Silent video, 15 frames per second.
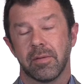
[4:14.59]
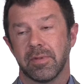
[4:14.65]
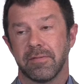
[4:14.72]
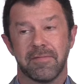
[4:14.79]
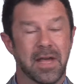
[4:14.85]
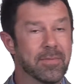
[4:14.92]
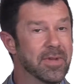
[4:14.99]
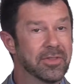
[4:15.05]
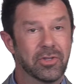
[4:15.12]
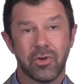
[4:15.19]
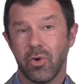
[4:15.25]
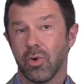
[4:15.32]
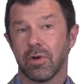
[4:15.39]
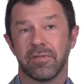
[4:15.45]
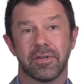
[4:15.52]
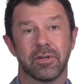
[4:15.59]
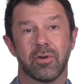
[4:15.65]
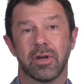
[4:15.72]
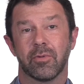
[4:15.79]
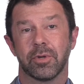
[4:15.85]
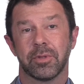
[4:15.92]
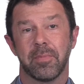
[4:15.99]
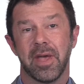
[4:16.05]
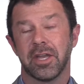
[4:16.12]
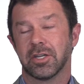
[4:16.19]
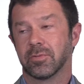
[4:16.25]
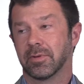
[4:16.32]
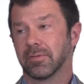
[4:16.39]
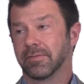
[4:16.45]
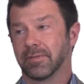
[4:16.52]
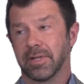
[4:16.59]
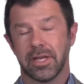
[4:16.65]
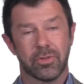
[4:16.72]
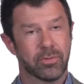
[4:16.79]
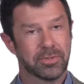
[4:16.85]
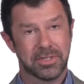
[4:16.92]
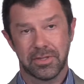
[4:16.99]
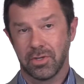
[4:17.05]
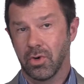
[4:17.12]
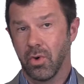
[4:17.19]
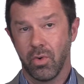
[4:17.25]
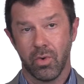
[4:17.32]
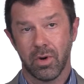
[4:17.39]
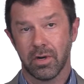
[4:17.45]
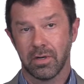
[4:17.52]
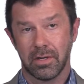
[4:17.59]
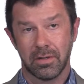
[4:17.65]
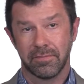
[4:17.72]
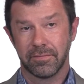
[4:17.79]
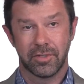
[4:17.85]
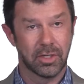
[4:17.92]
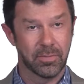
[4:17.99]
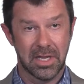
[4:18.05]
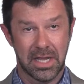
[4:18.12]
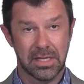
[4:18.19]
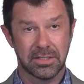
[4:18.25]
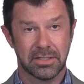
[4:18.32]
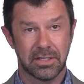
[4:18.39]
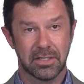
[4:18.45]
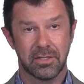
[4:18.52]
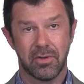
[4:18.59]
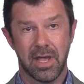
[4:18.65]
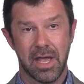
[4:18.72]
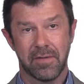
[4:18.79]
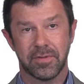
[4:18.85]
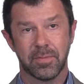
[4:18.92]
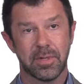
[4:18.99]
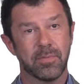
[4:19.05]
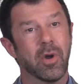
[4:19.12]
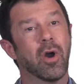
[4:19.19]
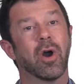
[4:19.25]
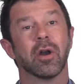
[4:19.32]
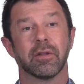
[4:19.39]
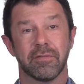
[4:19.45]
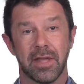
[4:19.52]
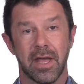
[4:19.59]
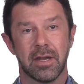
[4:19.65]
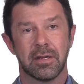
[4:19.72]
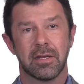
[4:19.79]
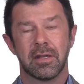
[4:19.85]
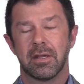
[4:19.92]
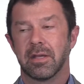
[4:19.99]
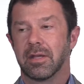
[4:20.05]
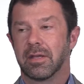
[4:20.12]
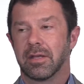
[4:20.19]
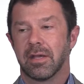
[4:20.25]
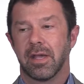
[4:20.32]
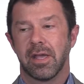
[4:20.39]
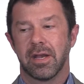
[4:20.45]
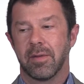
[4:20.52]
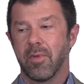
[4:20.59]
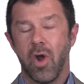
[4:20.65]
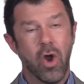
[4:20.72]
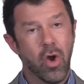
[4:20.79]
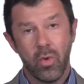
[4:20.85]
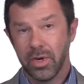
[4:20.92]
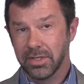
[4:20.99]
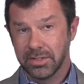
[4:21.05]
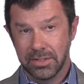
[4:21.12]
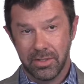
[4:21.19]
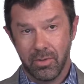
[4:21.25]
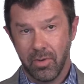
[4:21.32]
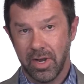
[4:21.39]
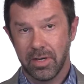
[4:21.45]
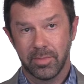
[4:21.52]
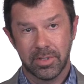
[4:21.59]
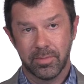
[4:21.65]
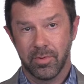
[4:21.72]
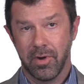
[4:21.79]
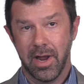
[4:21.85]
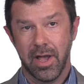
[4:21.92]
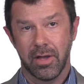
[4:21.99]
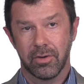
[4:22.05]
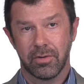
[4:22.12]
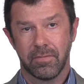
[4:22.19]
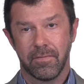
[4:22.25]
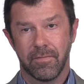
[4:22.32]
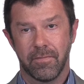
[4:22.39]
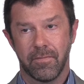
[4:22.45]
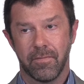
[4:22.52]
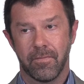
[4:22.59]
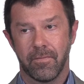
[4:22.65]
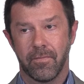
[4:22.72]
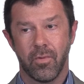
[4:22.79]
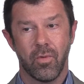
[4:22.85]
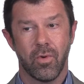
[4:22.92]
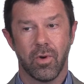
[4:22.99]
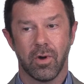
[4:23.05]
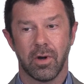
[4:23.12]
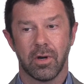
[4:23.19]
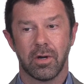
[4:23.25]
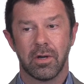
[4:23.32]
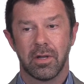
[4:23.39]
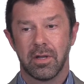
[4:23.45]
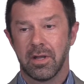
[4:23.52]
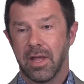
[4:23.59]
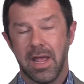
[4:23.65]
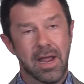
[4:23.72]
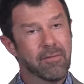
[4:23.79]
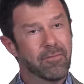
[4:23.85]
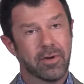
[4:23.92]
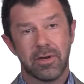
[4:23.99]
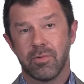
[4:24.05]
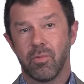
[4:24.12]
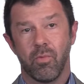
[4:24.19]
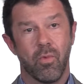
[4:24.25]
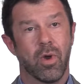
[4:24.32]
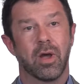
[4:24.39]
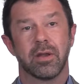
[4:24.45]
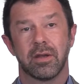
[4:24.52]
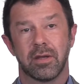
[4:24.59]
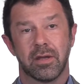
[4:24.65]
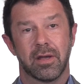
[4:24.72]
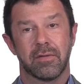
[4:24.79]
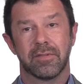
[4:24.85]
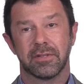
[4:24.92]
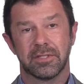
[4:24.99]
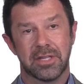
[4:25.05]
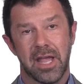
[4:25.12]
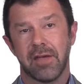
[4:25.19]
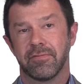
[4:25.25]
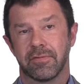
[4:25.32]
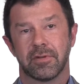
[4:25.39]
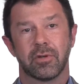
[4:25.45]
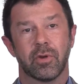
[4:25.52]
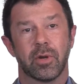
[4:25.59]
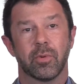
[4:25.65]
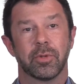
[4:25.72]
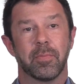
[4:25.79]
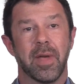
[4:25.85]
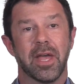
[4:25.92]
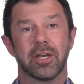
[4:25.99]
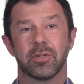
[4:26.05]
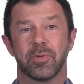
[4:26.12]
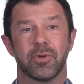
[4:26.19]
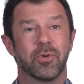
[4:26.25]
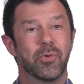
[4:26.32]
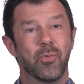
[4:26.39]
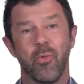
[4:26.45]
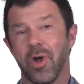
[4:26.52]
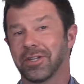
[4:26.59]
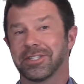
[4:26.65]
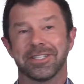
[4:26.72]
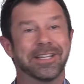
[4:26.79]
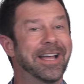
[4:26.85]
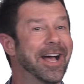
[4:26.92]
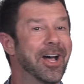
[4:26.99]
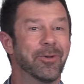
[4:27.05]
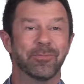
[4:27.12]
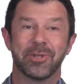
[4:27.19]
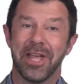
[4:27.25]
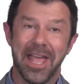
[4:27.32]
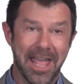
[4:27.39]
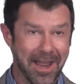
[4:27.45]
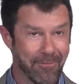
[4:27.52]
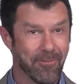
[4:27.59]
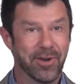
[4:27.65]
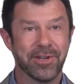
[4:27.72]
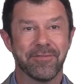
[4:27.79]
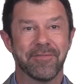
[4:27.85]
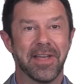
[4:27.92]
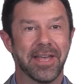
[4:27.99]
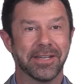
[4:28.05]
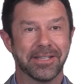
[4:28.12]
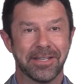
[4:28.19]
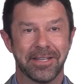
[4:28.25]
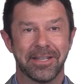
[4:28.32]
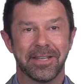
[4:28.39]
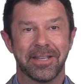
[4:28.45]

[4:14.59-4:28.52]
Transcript: If I'm at the core of Integrated Wealth Management, philanthropy is at the core of Jim Casey. You have to be part of that. And I'm always incredibly proud for every one of the staff of Integrated Wealth Management who wants to come to every event